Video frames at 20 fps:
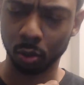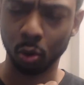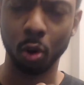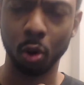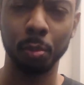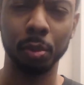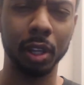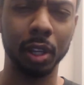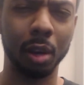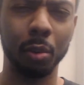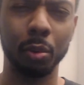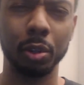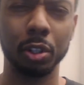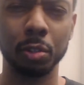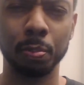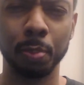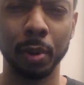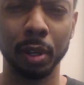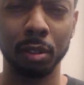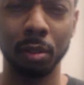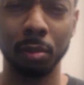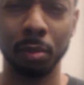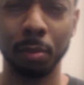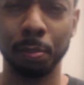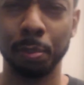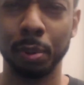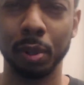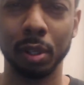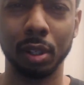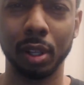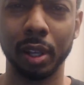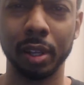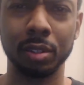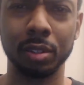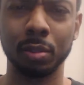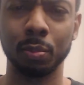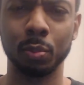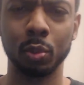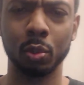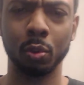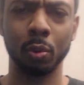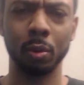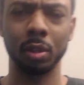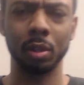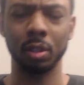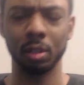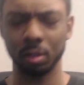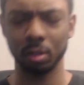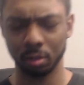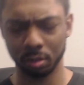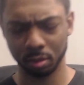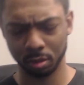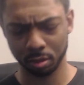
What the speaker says: Normally I would expect them to put like some sort of